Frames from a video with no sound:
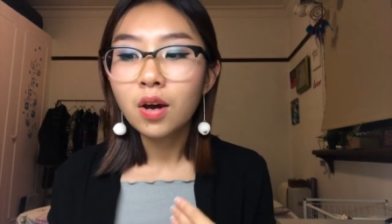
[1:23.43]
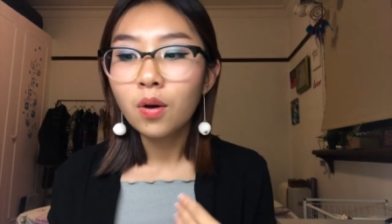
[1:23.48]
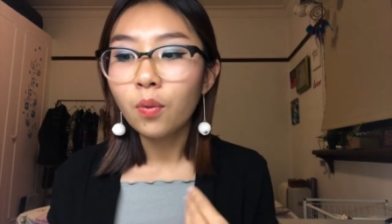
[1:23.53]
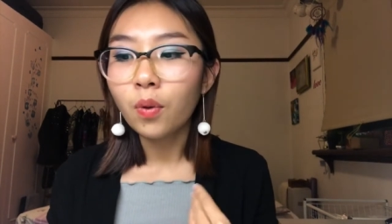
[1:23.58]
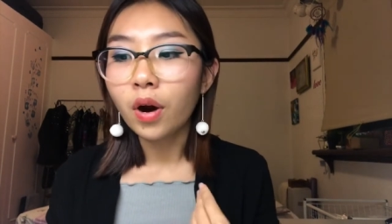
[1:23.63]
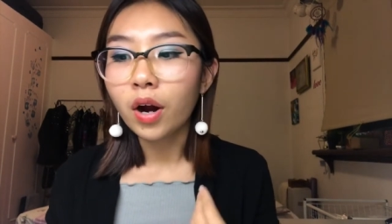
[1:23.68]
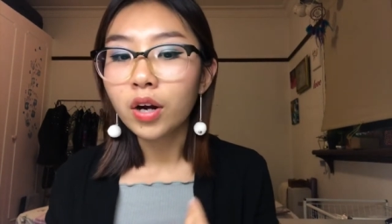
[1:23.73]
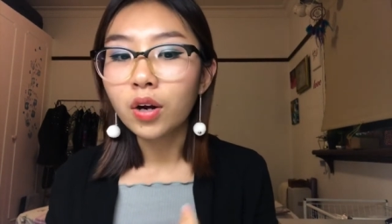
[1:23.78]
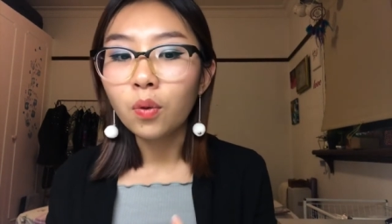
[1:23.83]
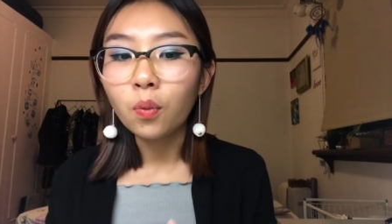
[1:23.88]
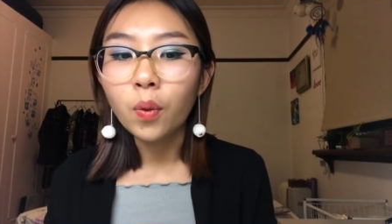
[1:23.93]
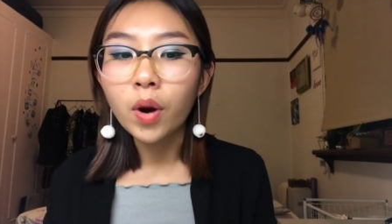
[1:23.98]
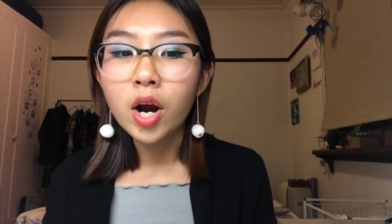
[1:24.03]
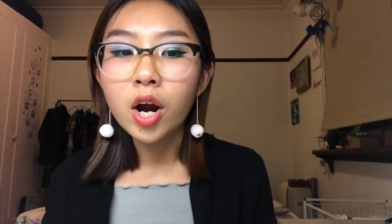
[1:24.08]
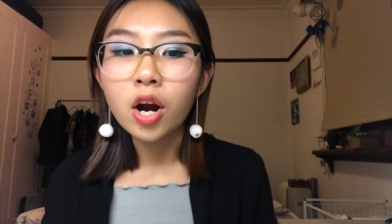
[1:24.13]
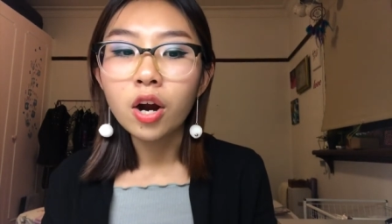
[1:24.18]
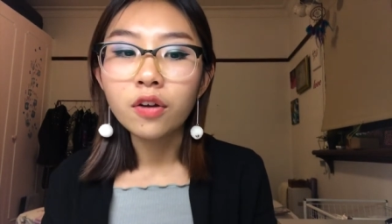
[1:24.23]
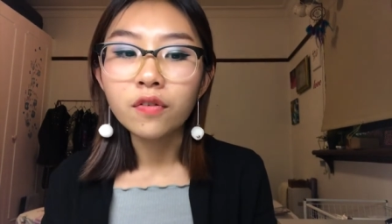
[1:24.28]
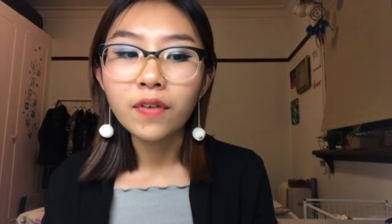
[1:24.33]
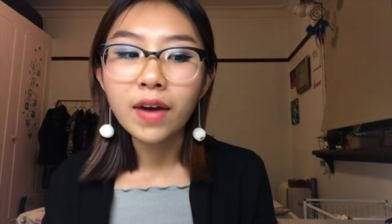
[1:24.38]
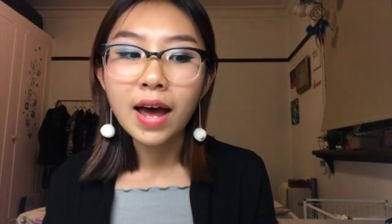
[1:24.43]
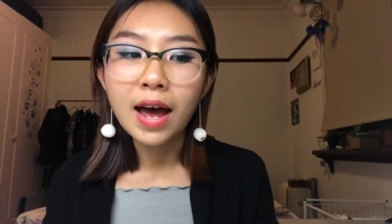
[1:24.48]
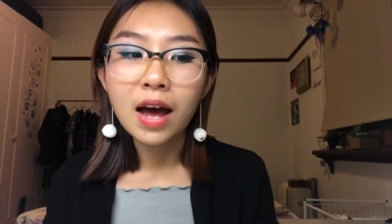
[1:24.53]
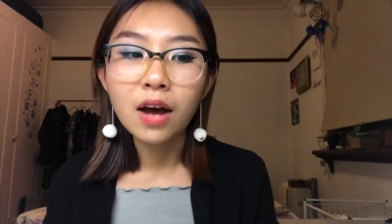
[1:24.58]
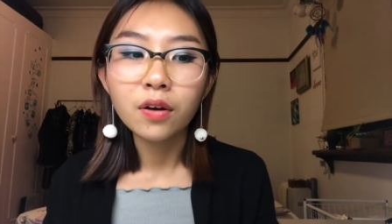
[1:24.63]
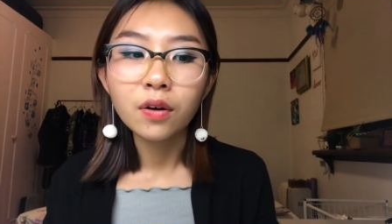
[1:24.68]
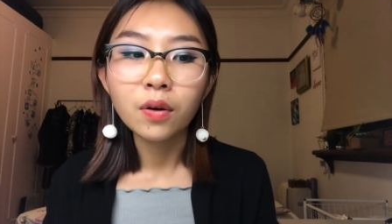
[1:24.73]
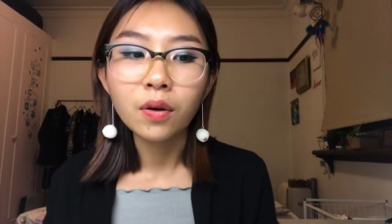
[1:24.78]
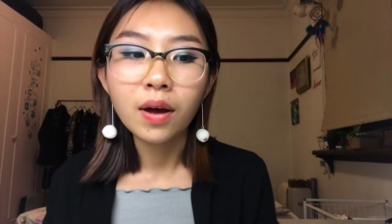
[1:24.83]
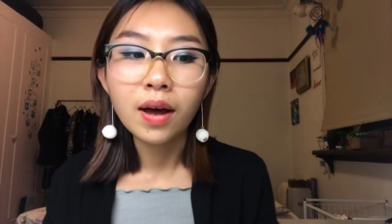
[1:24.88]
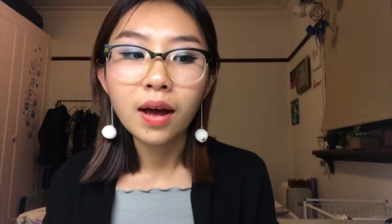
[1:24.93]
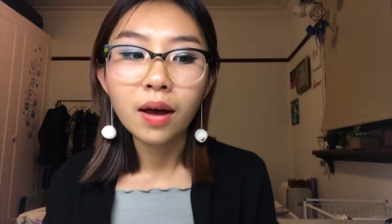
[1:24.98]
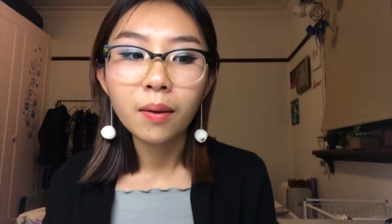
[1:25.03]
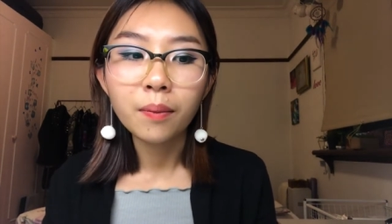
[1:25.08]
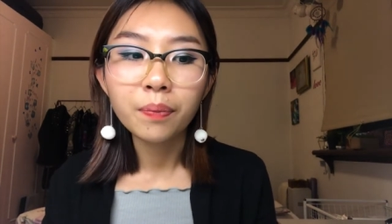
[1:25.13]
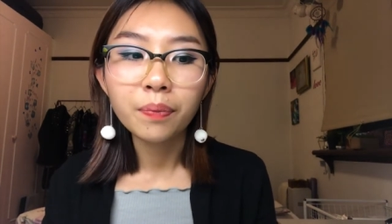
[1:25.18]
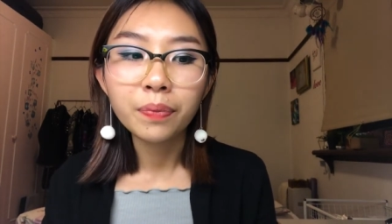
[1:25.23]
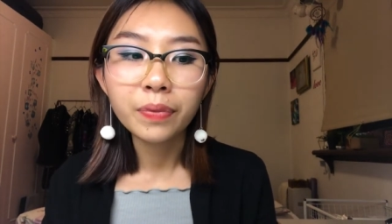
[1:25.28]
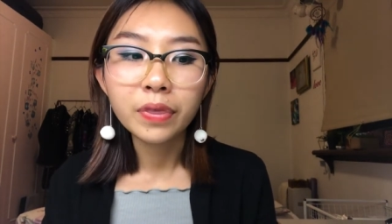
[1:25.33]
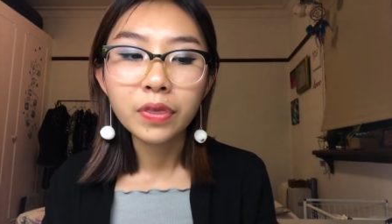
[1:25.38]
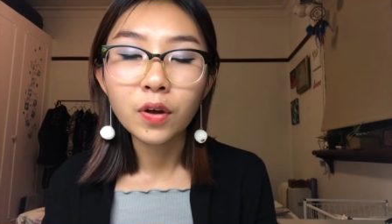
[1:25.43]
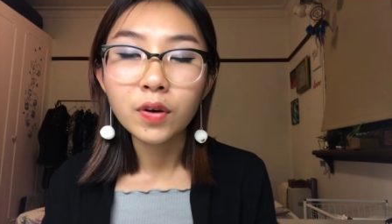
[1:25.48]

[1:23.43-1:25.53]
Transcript: we're unaware of how um,